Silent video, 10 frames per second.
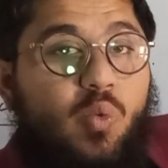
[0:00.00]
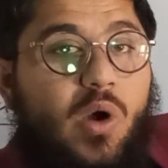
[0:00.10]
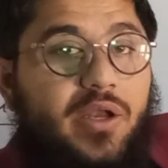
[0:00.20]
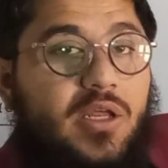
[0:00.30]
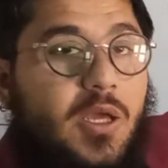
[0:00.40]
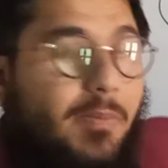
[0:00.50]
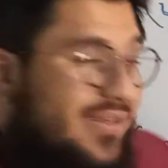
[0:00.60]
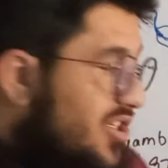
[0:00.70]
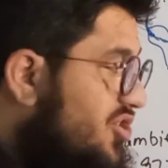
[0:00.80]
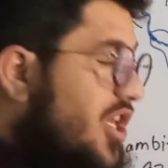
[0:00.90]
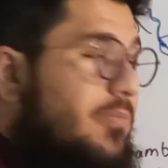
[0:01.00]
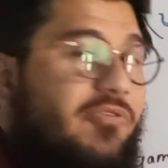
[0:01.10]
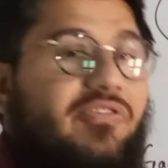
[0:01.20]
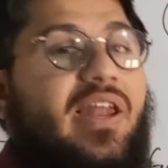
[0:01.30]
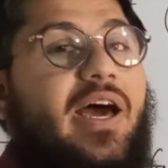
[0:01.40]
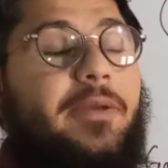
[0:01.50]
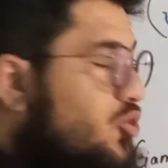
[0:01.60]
one by the same fly.